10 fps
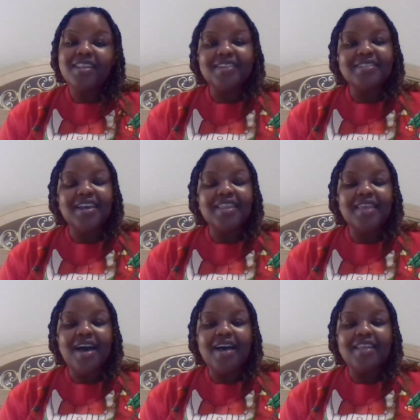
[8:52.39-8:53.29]
things
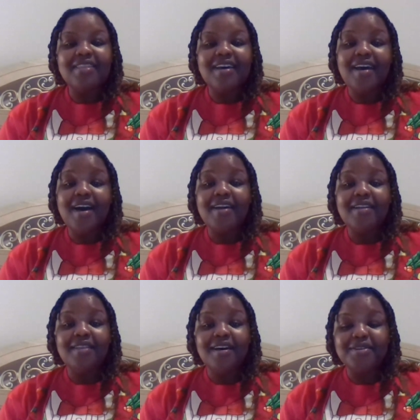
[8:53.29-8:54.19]
like that that
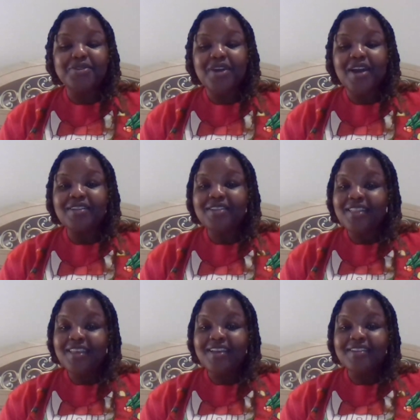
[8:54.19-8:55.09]
had a lot of trash
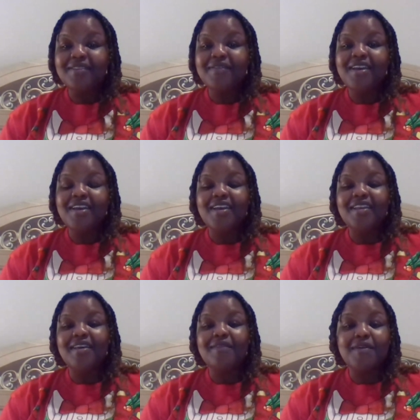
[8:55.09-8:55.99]
at the end of it
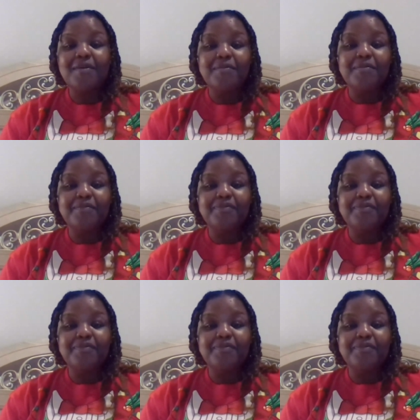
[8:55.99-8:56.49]
and i felt